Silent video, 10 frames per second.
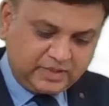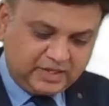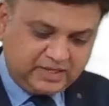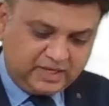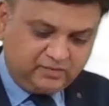
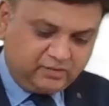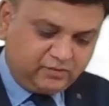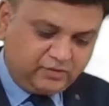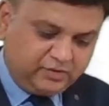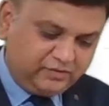Now
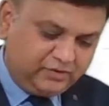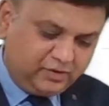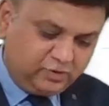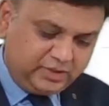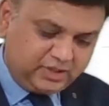what we will
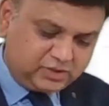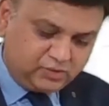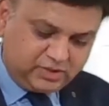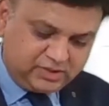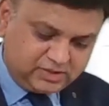do, dear
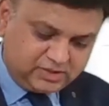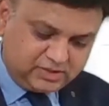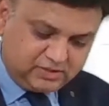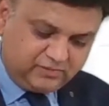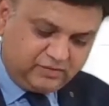students,
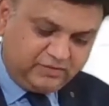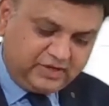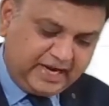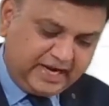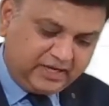we will
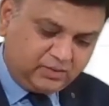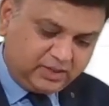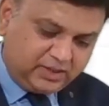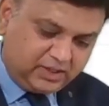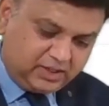add over
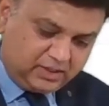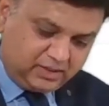here